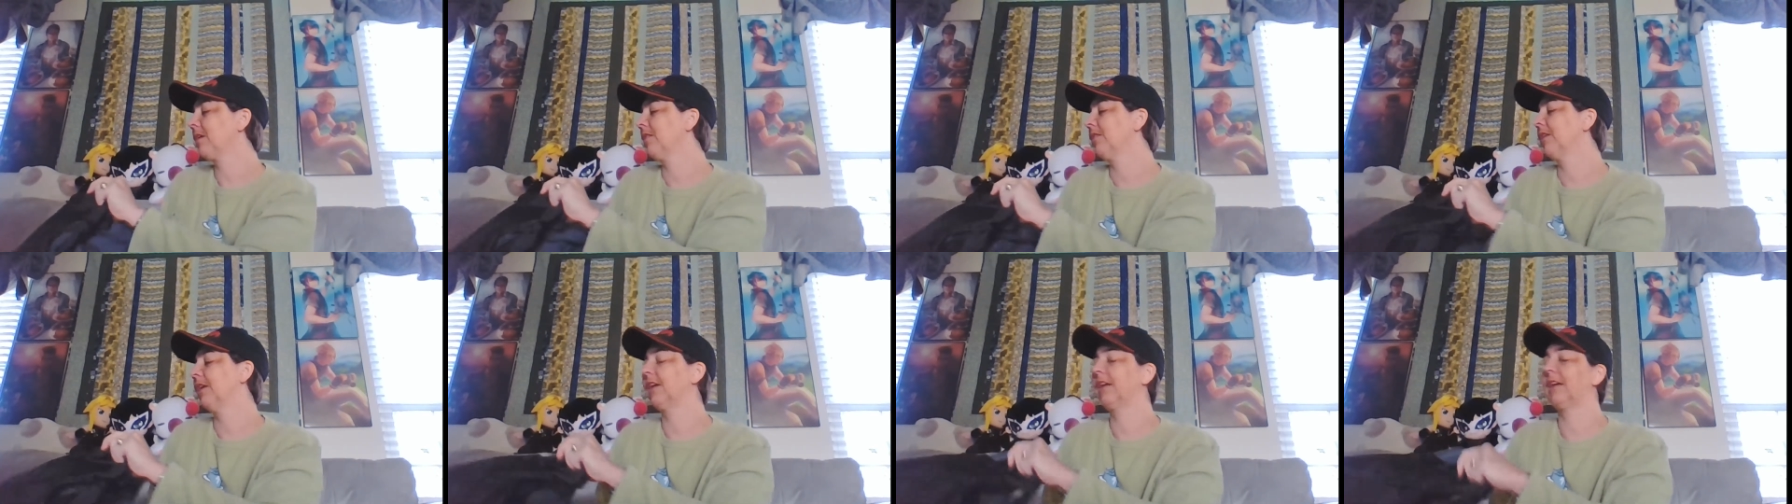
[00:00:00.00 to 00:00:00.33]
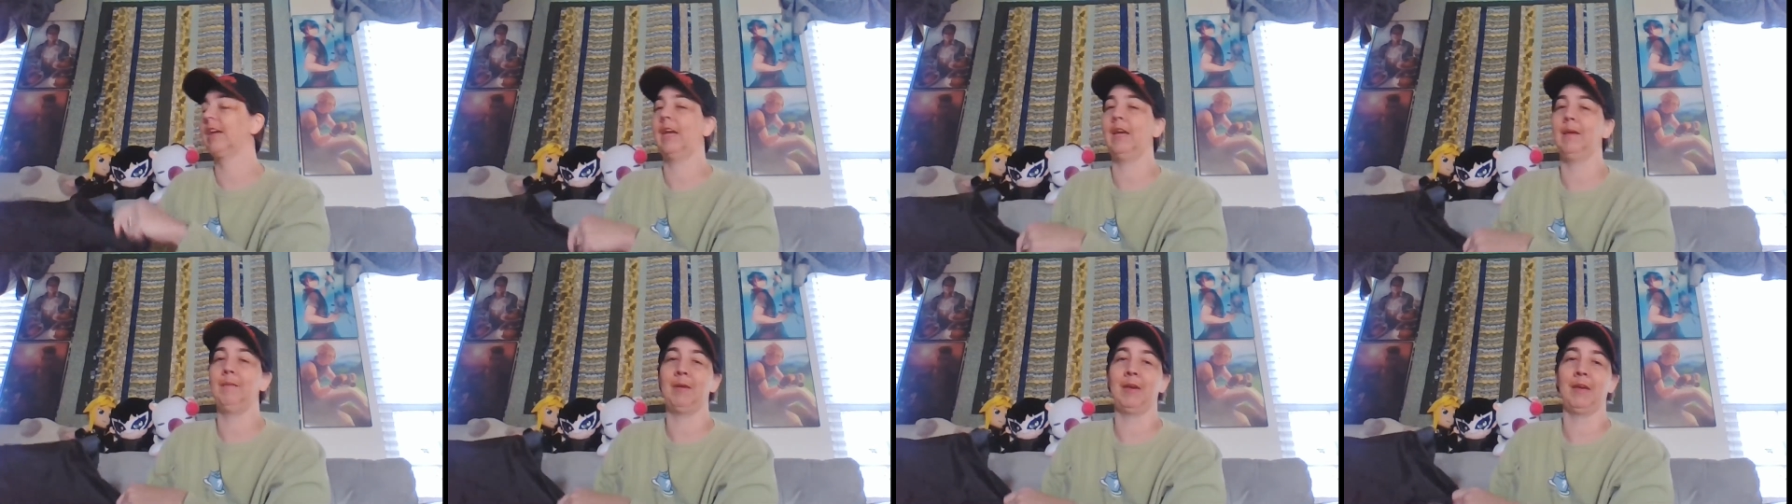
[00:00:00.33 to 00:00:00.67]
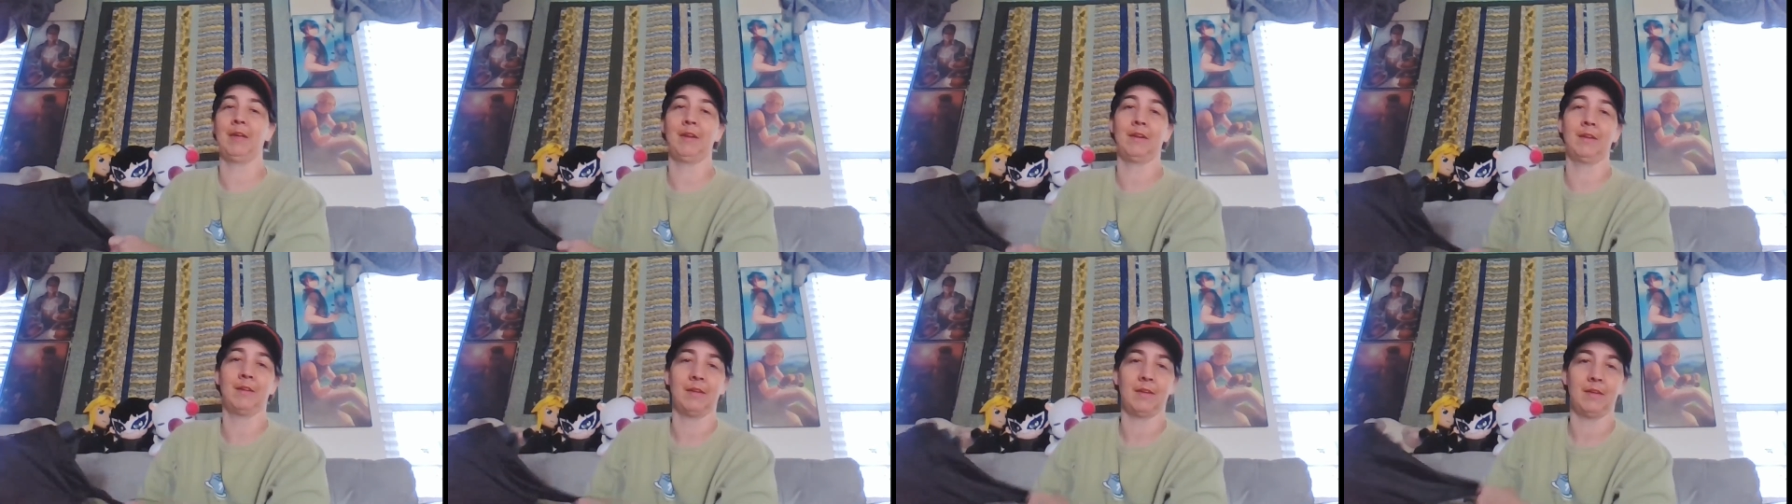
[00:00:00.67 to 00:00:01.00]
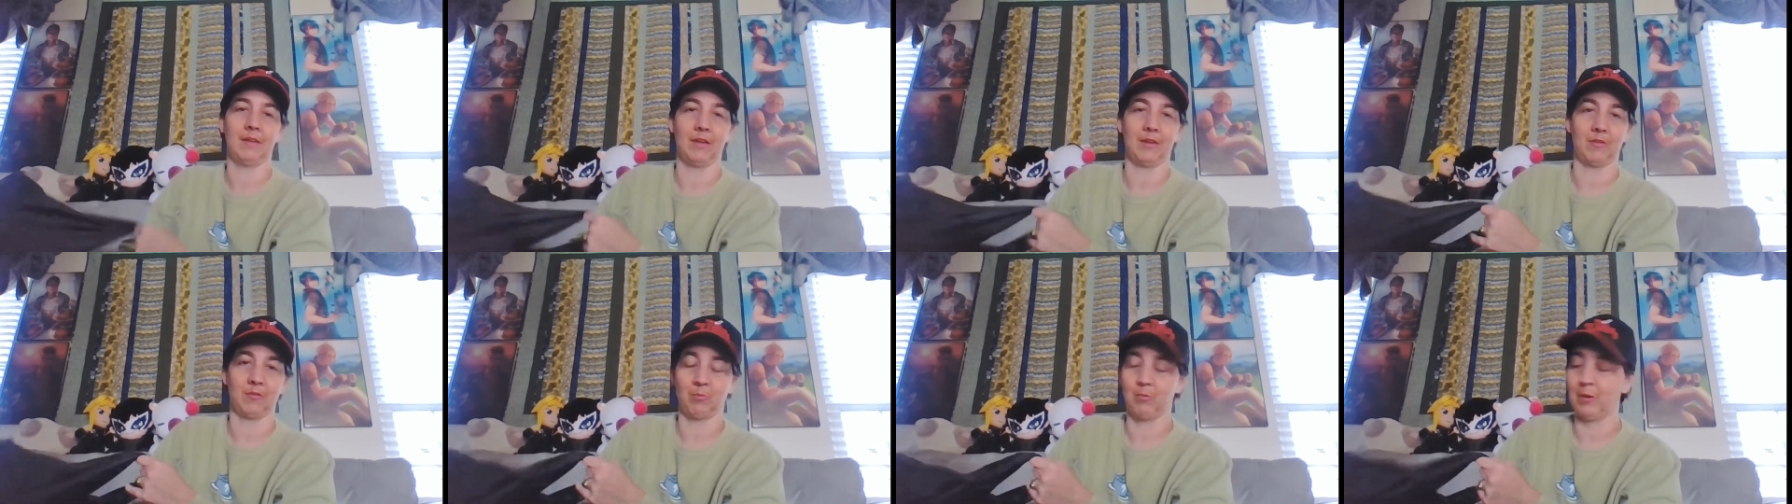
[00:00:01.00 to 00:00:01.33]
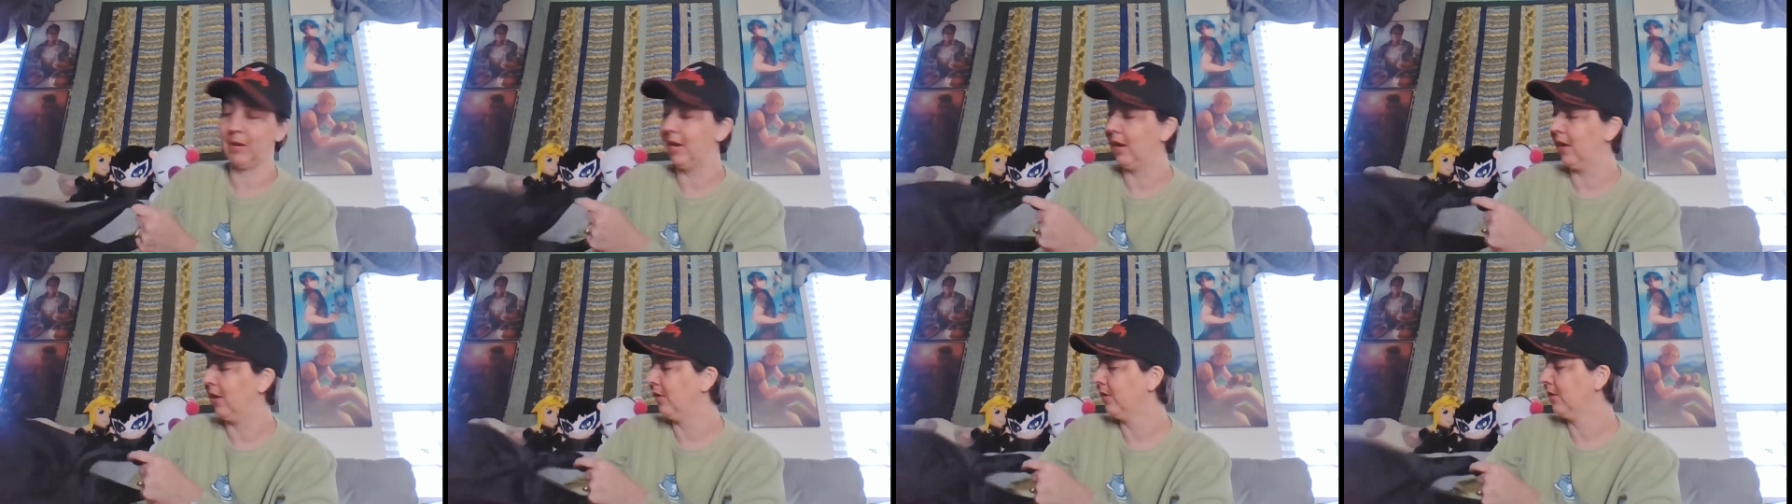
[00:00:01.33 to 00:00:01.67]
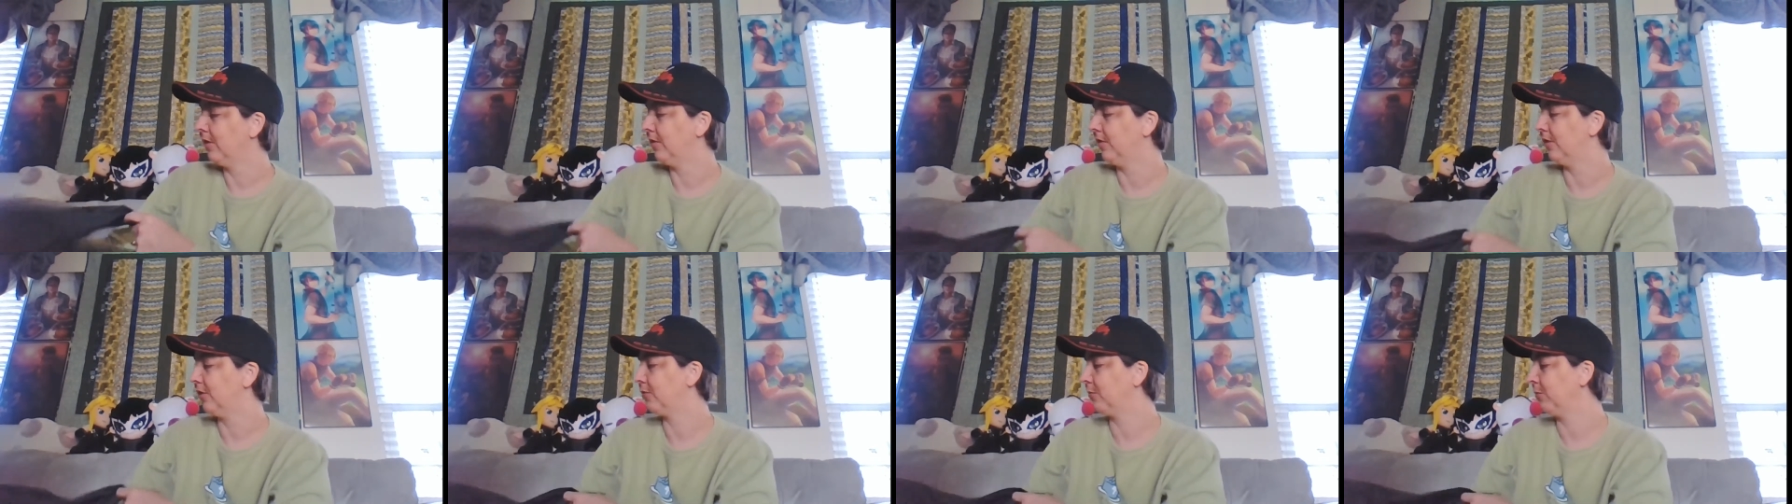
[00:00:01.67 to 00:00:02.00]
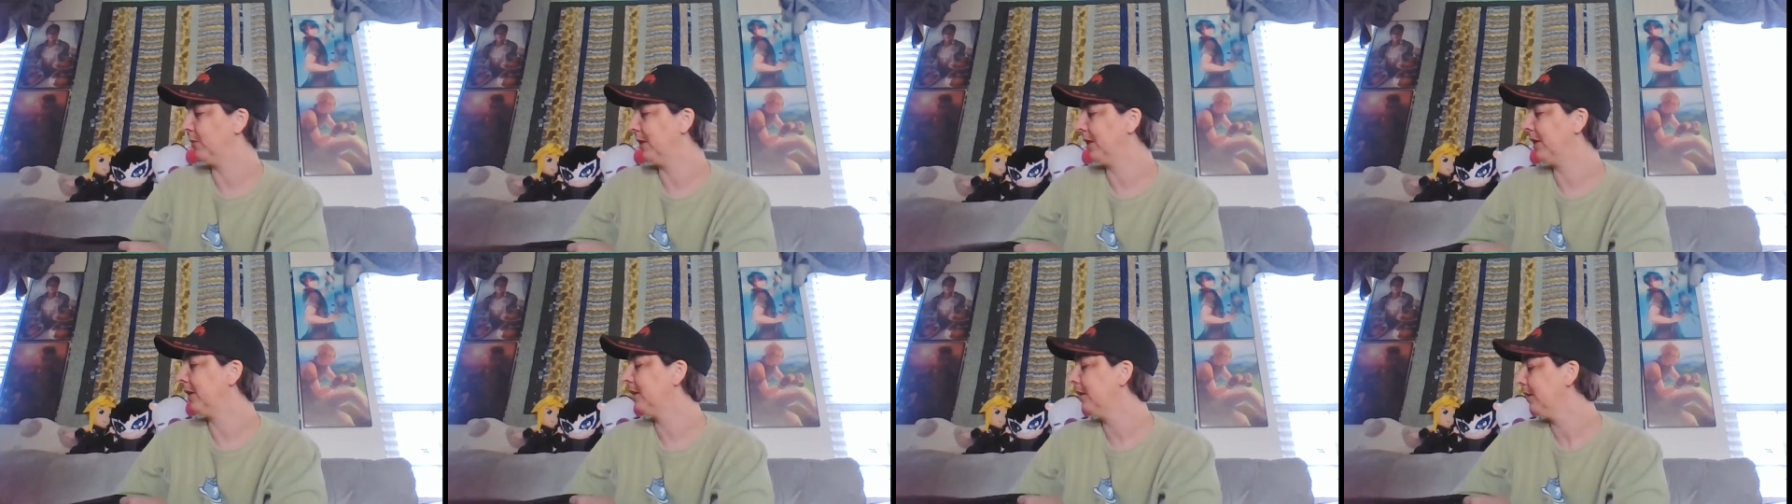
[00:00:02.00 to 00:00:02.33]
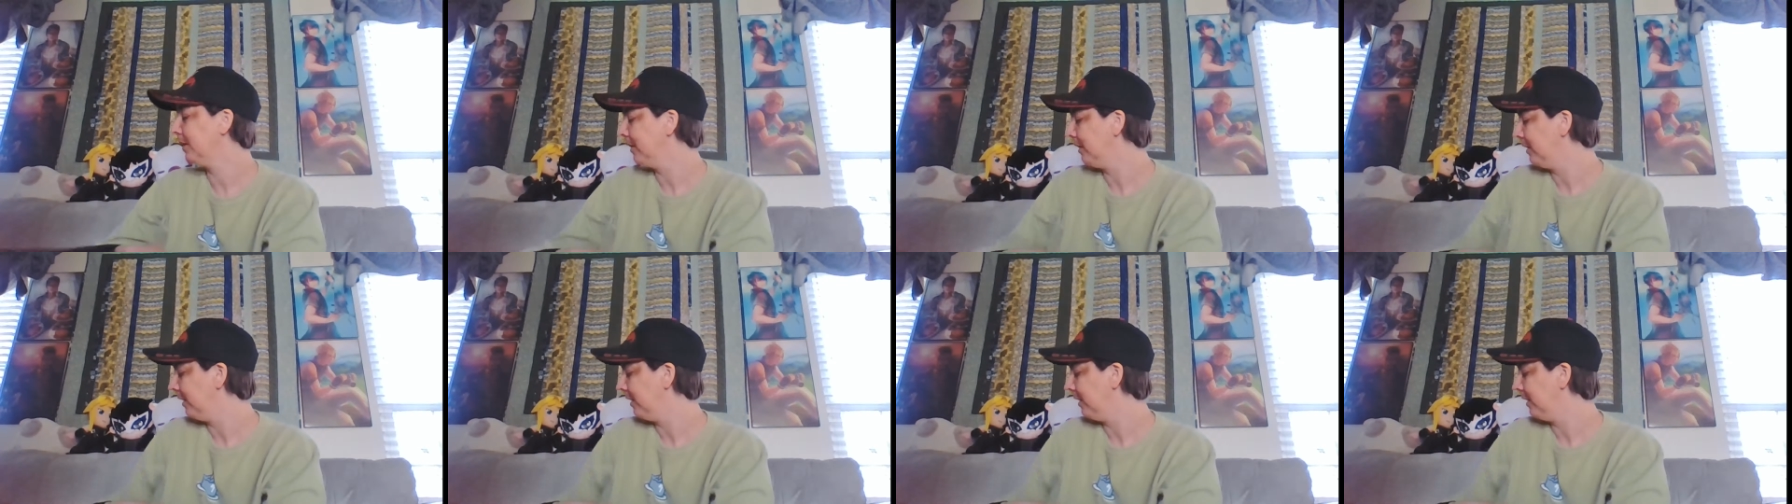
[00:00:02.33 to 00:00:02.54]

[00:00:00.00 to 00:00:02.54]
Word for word: that came in as well this week,